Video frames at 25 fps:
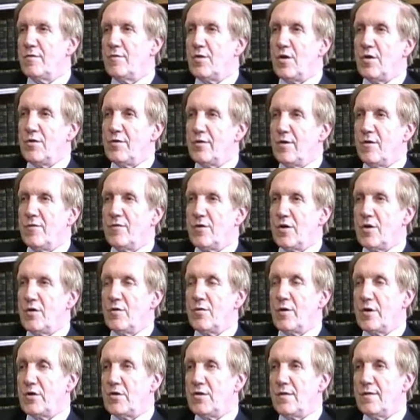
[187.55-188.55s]
Philosophical
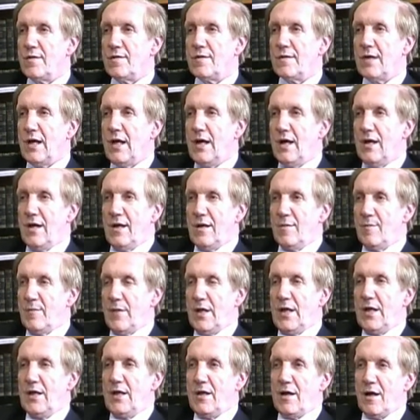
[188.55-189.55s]
questions,
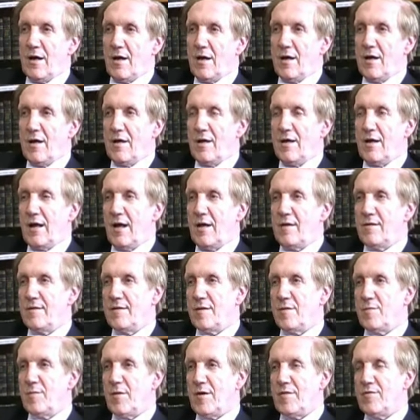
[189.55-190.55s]
many are
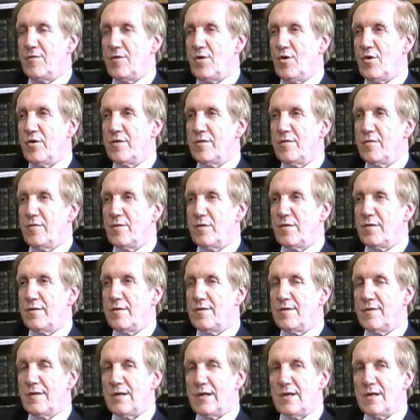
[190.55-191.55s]
unanswered by
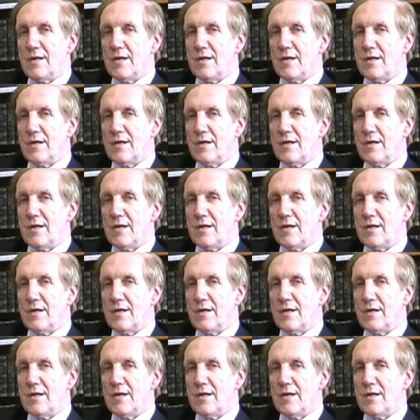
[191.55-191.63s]
philosophers,